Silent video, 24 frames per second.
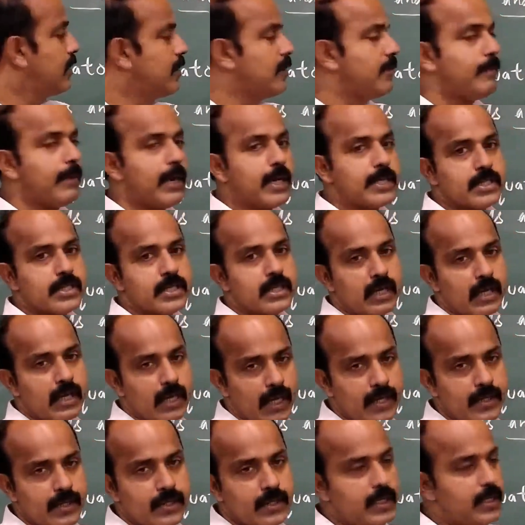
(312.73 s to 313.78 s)
imaginary
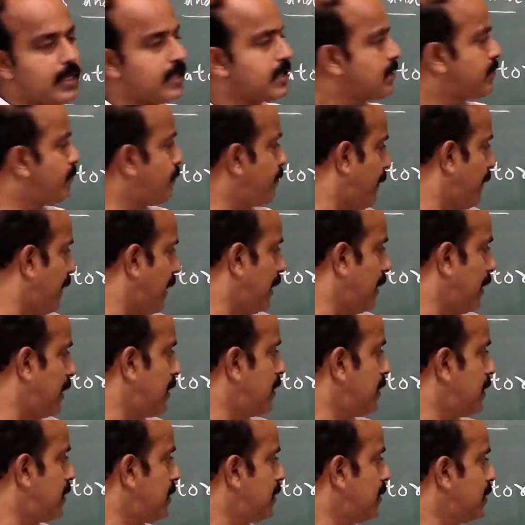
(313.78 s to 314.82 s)
line, each
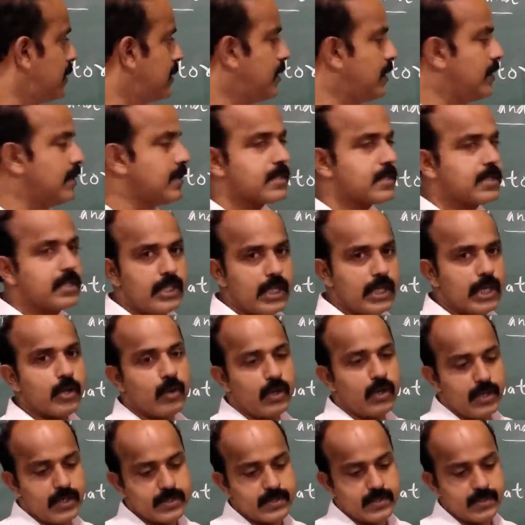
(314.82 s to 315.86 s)
parallel is
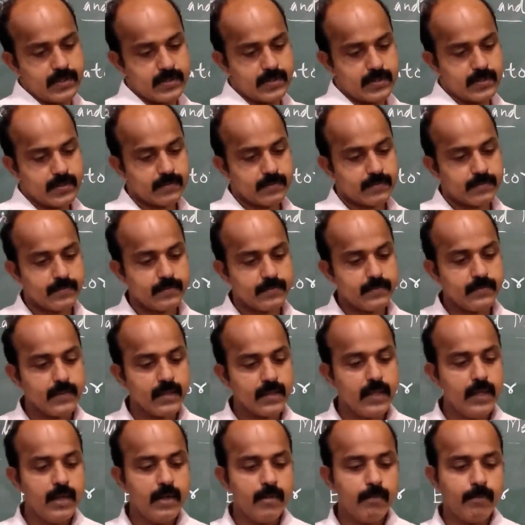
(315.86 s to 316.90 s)
equal distance.
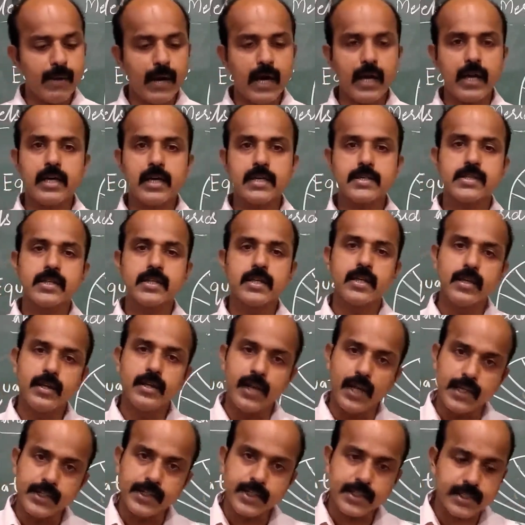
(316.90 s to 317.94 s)
Parallels
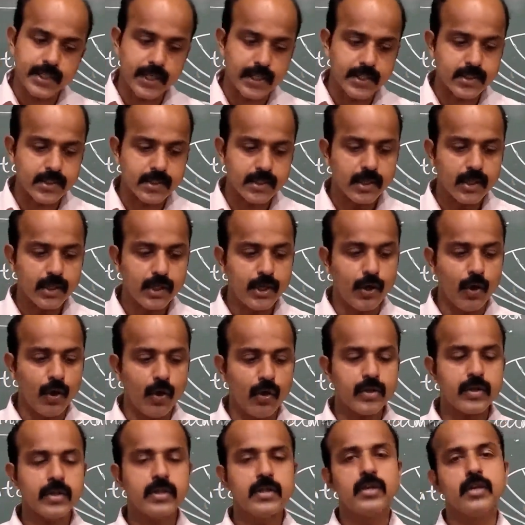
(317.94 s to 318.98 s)
neither touch
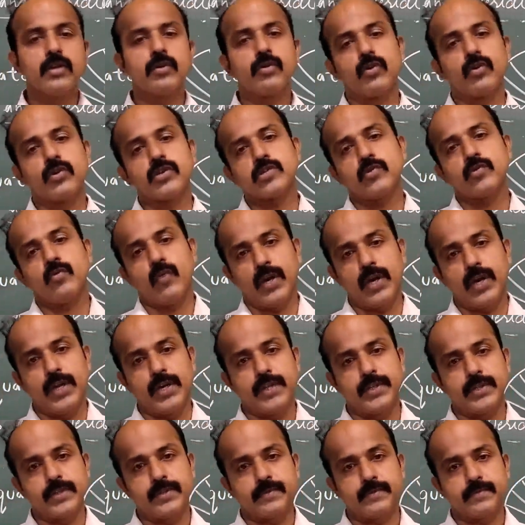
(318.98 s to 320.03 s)
nor cross one
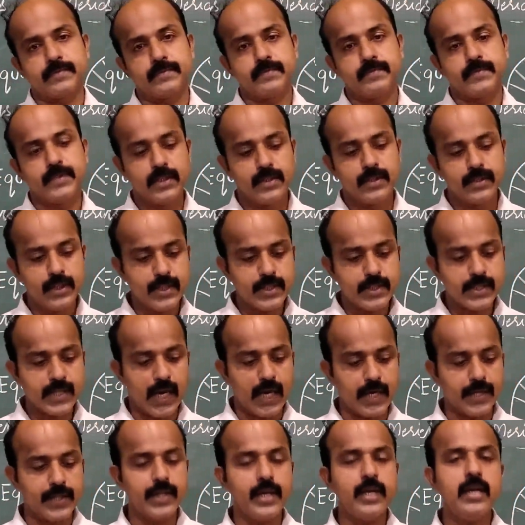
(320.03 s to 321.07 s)
another. These
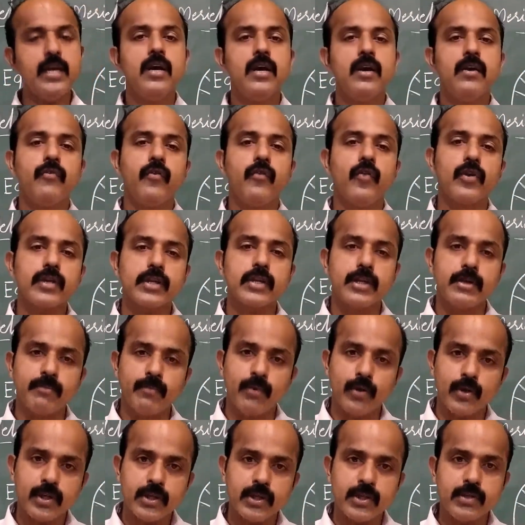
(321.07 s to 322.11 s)
are the 4
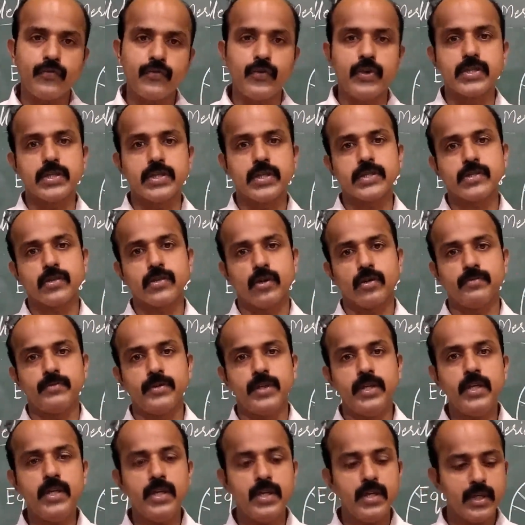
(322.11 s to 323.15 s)
important features of
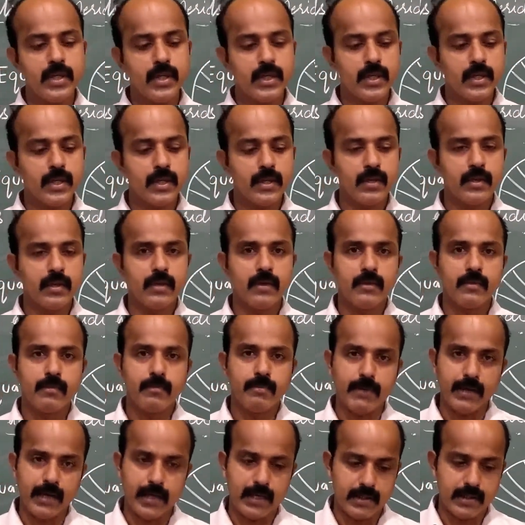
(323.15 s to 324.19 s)
the
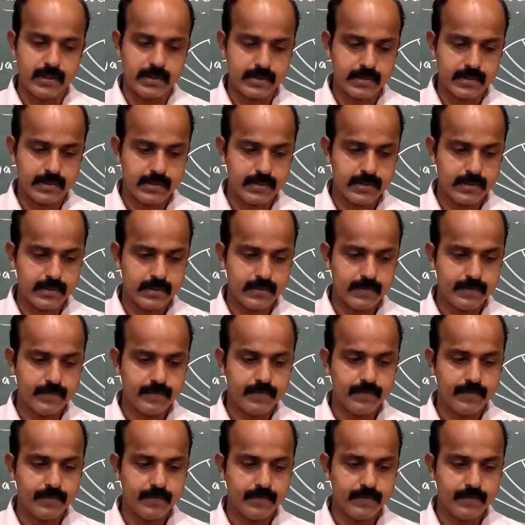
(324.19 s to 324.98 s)
parallels.